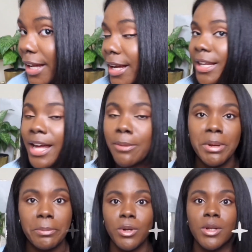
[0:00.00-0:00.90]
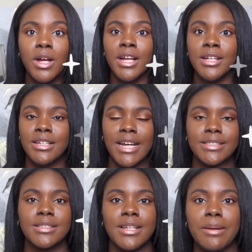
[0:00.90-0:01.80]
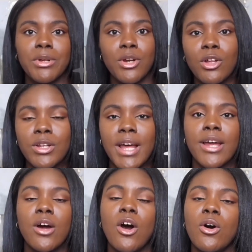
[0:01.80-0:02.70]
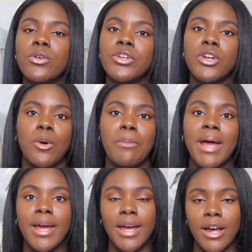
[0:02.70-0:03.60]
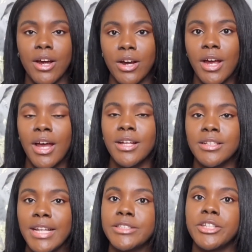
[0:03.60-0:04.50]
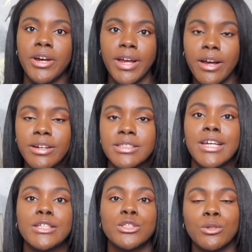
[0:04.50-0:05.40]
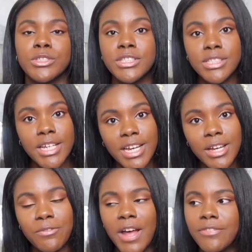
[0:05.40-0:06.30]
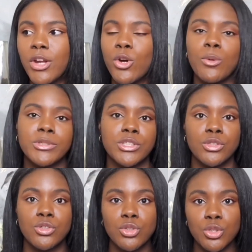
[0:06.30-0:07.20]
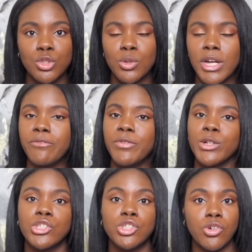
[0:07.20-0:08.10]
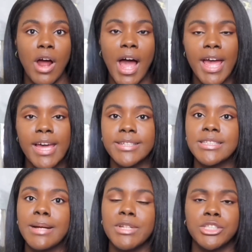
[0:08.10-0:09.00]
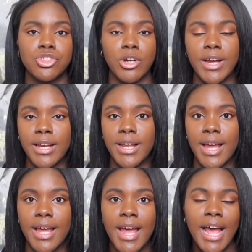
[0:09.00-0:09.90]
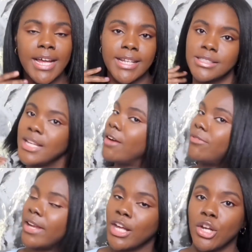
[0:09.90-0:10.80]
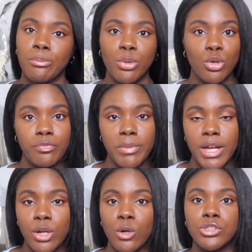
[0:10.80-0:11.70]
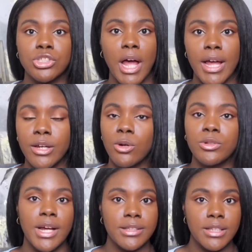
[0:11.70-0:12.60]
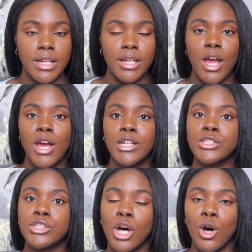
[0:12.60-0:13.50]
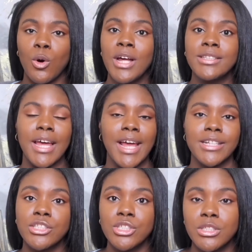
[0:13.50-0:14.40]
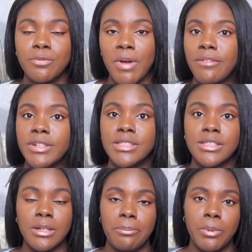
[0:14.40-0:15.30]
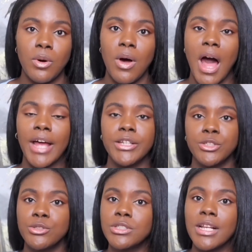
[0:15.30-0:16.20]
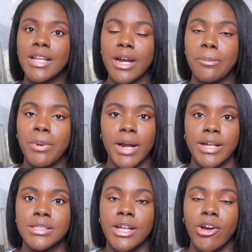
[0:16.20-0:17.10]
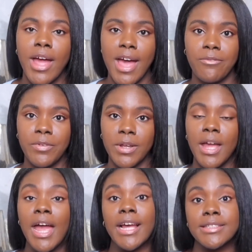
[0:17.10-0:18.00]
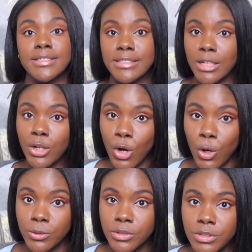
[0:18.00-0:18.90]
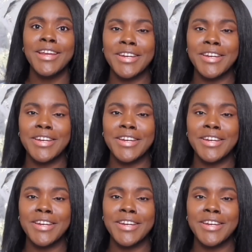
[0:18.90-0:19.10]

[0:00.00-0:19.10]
Like, a lot of people like to let me know, like, oh, my hair, like their hair is like so stiff and they don't know what to do. It feels dry anytime they straighten it. It doesn't have like any movement, no shine, no nothing. So the answer is very simple. I use a lot of products that are heavy in silicones.